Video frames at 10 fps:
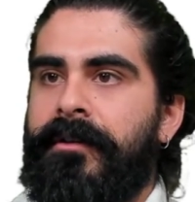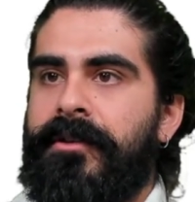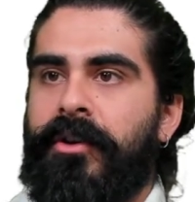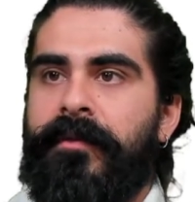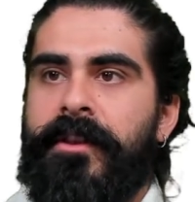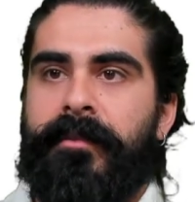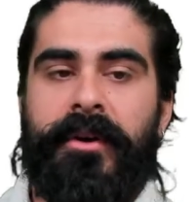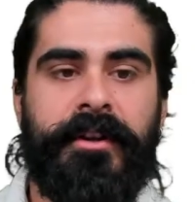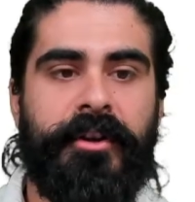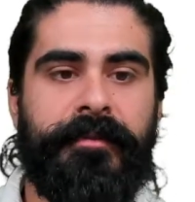solving the
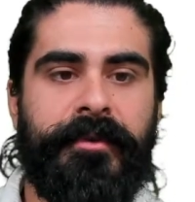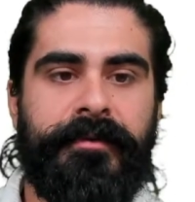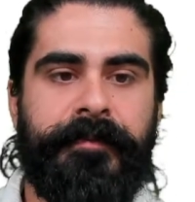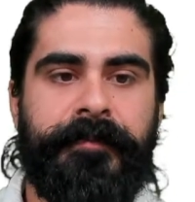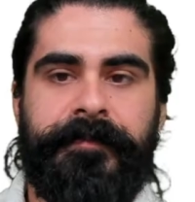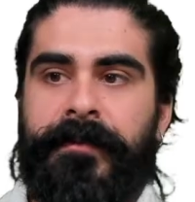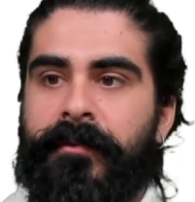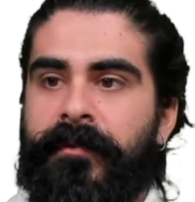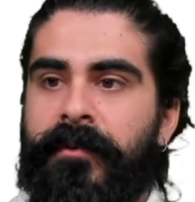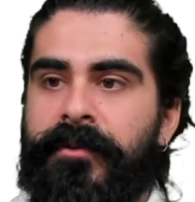polynomial.
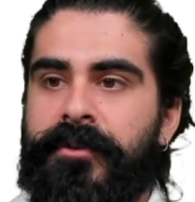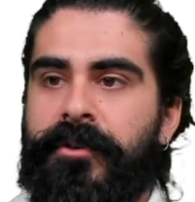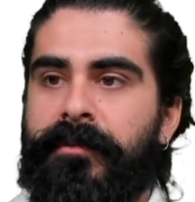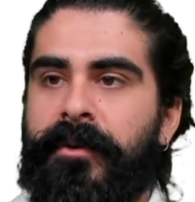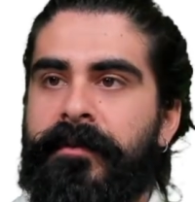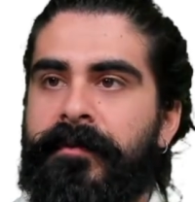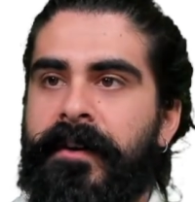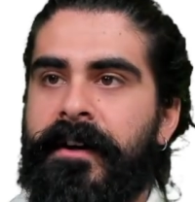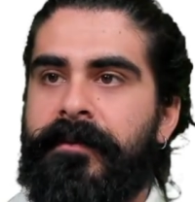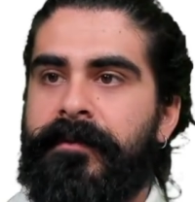We've got
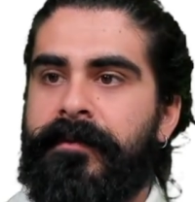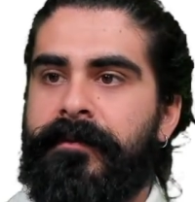2.5